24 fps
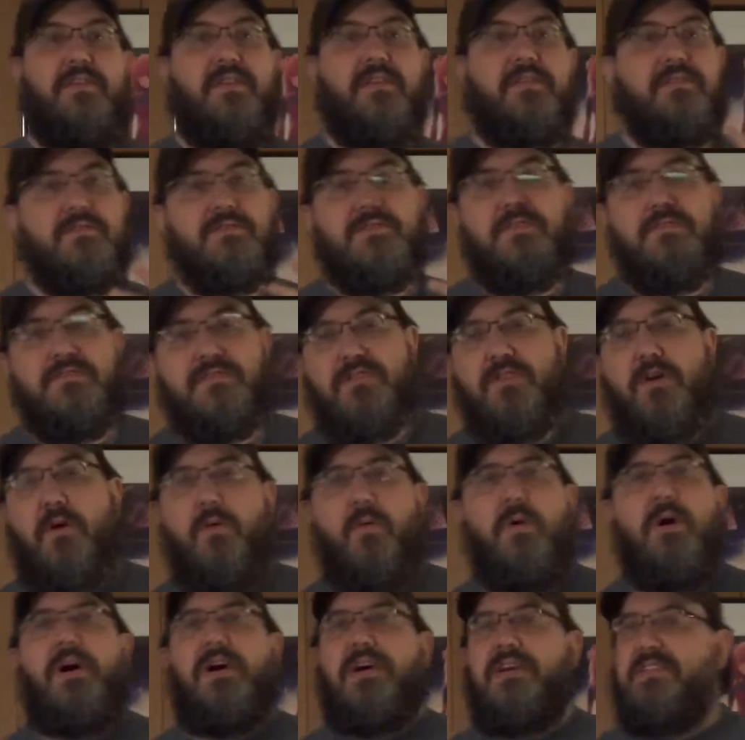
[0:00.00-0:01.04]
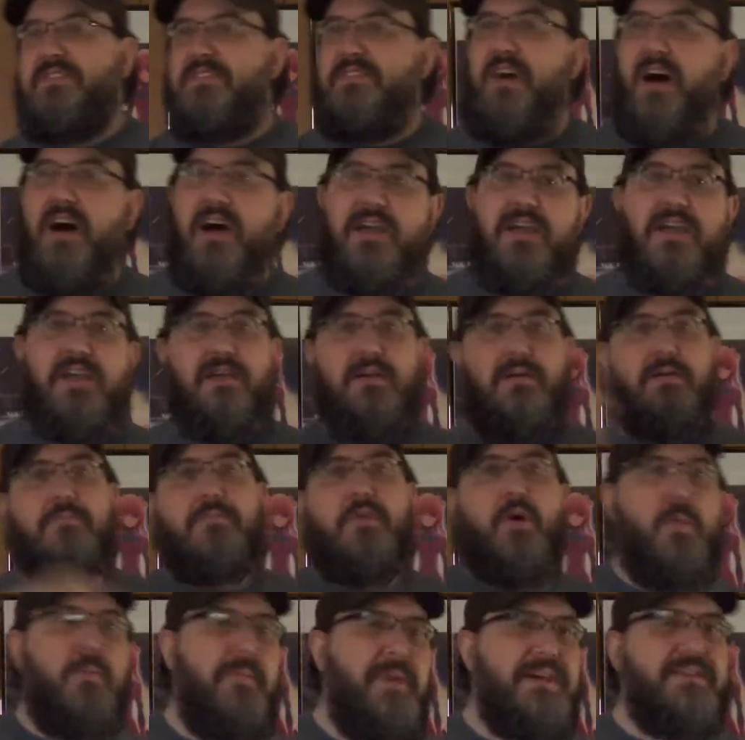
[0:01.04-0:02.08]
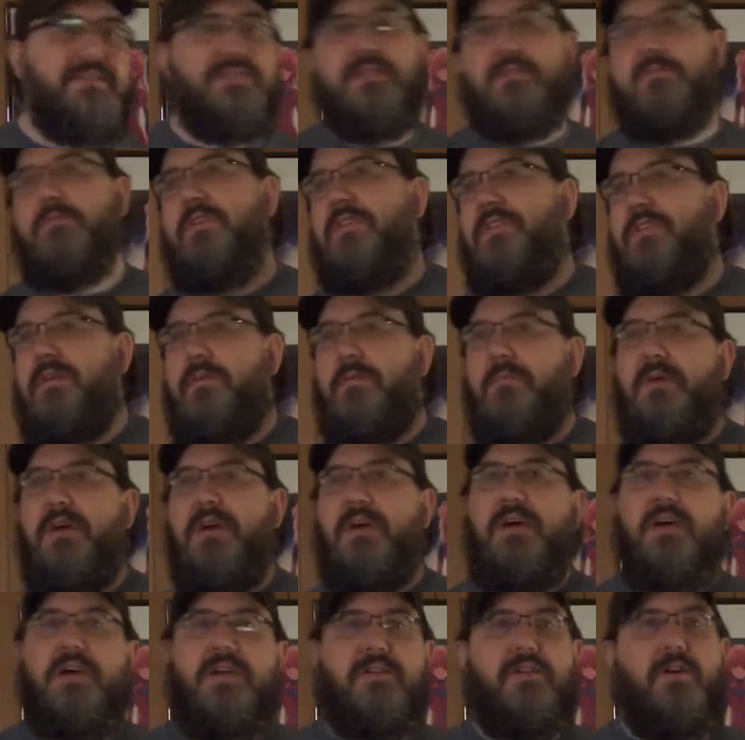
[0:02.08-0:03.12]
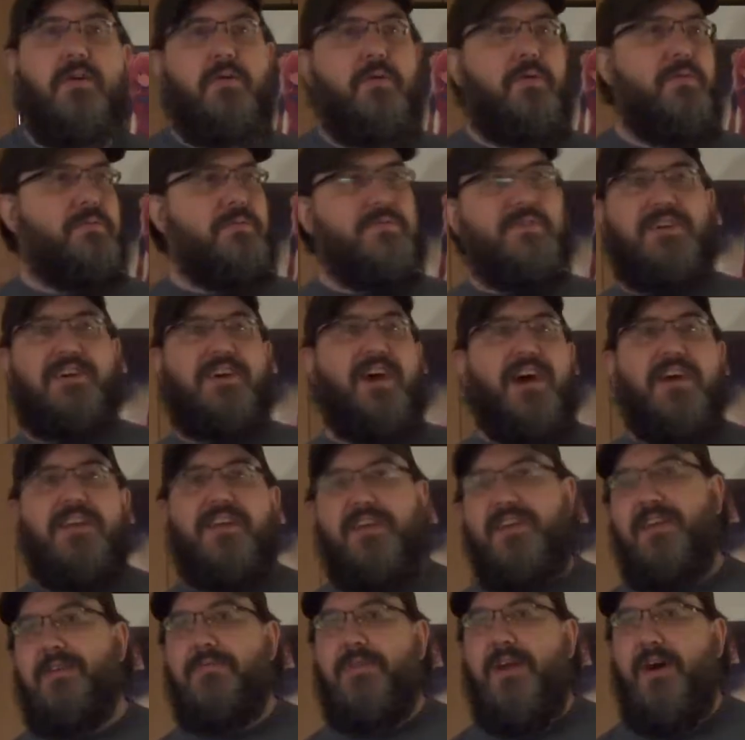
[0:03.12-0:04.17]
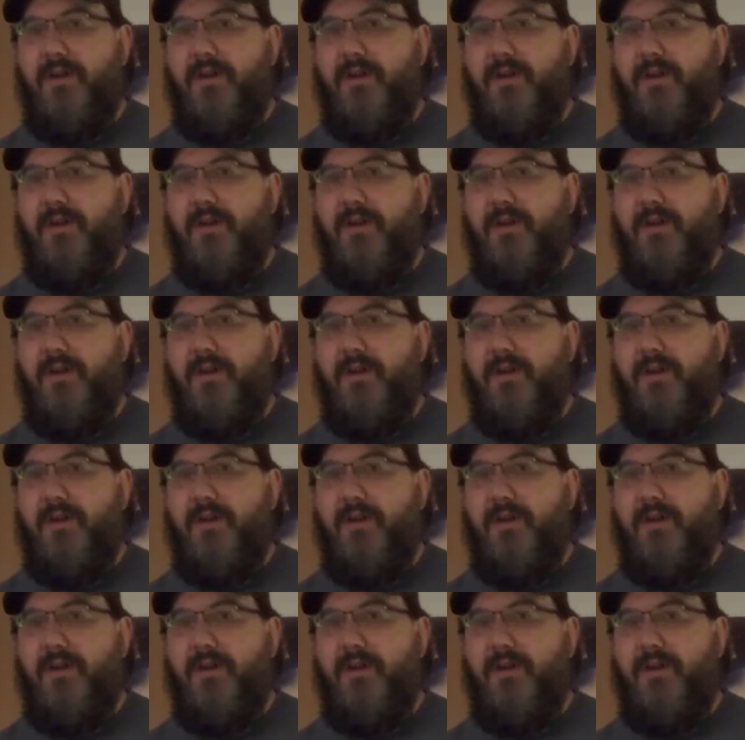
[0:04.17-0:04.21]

There's no stalking him, no messing with him, no cutting him.